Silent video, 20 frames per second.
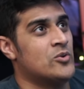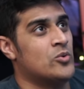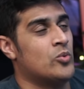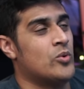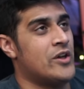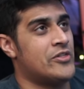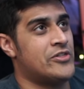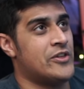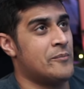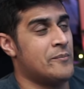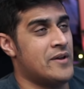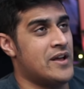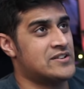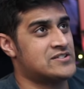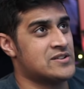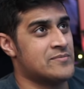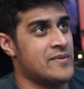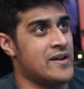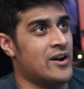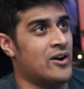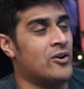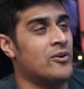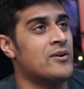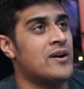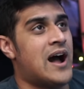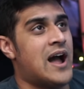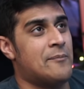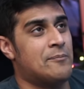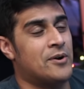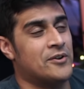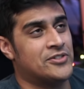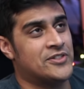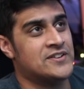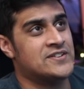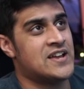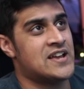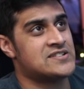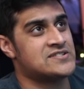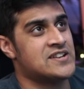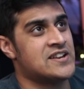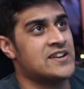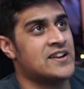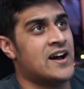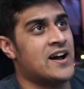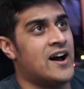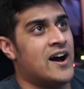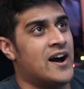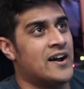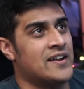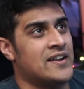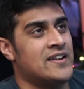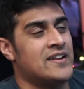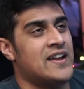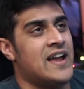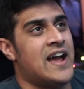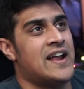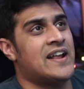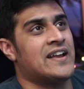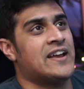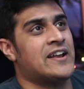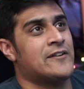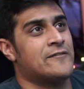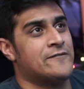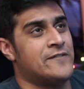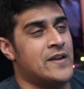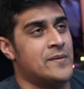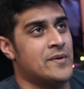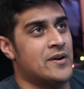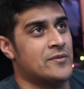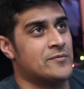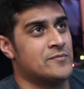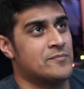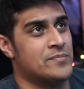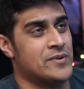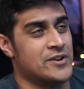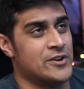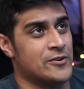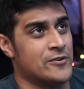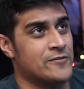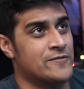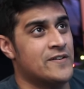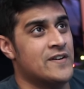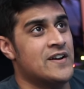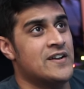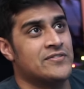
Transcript: It's a male. I put the Destiny Knot on it and I get a female Bidoof.